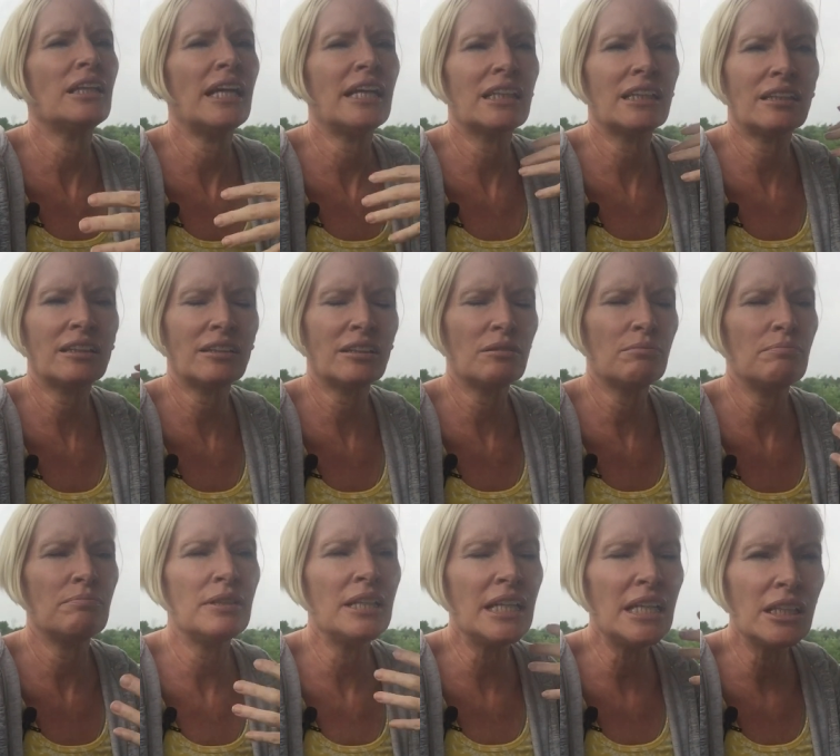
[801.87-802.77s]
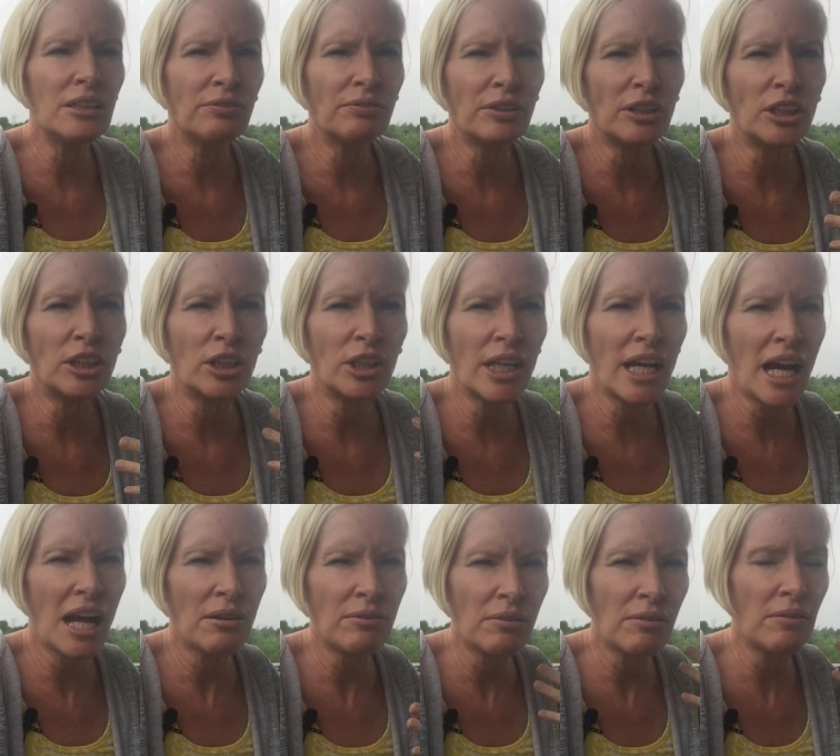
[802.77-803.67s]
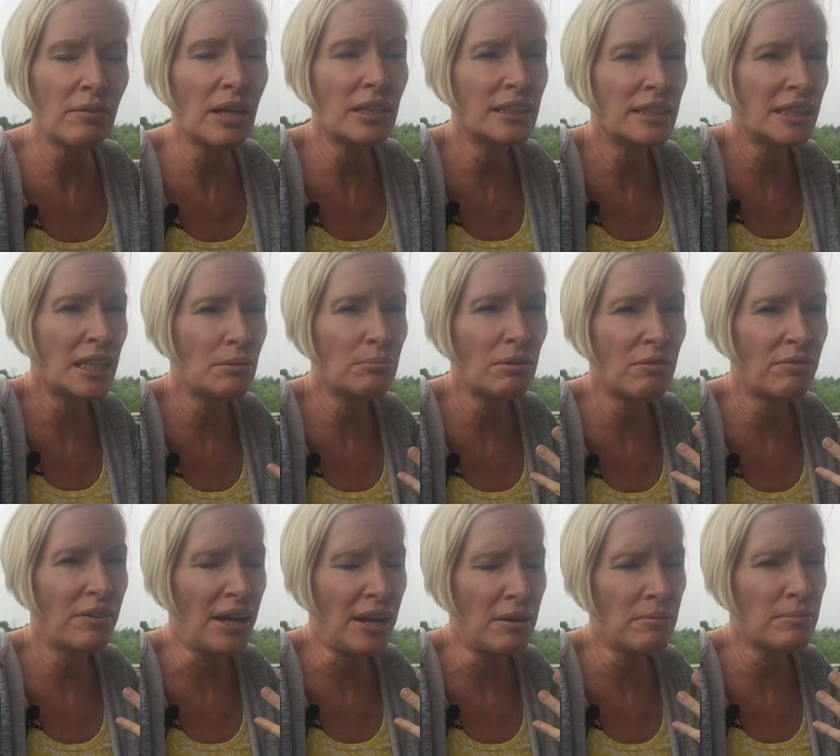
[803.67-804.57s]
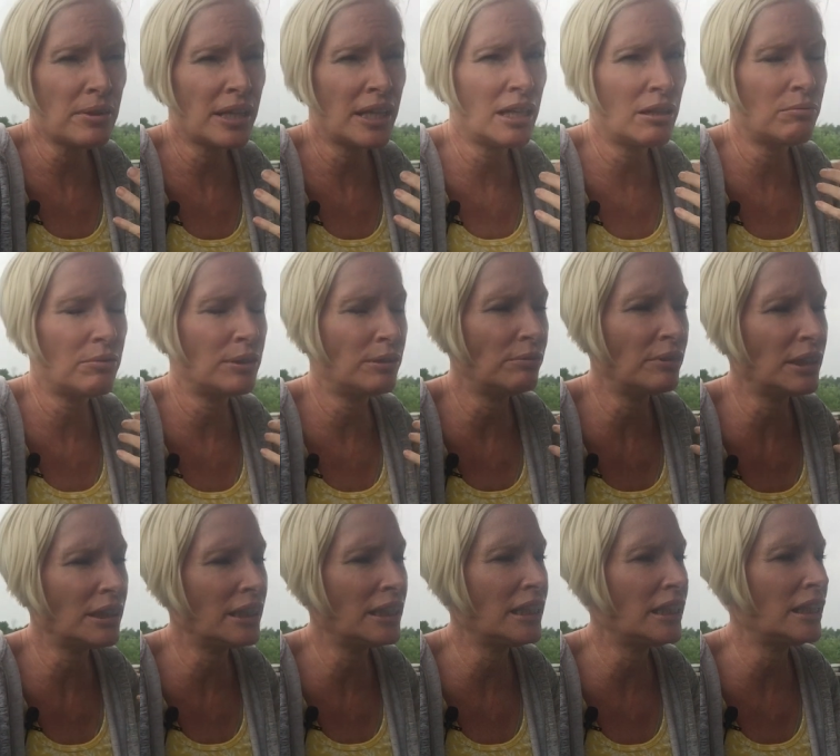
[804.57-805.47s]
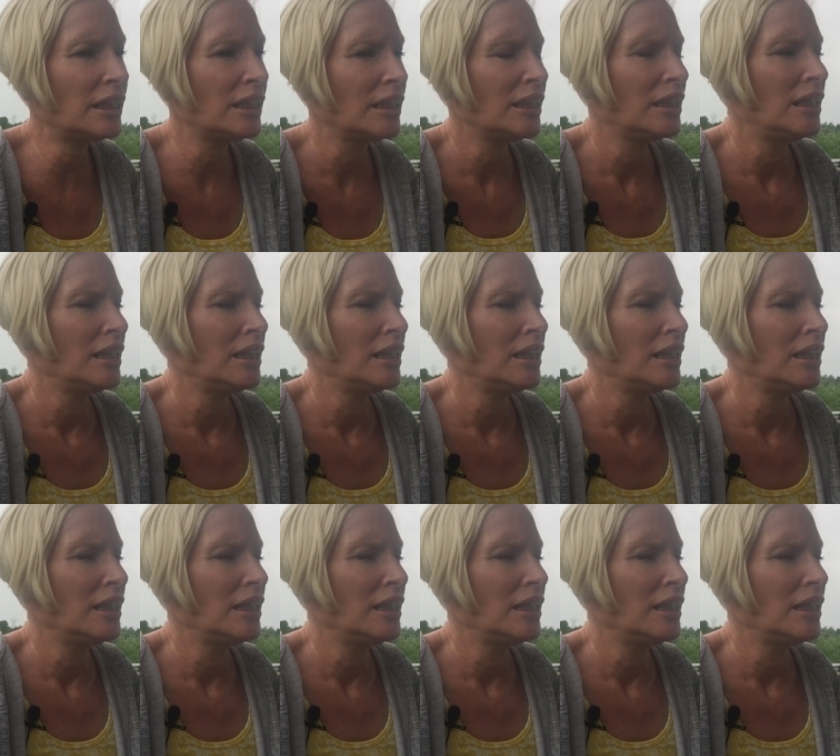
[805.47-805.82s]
like some need for her to have a, a stable family when really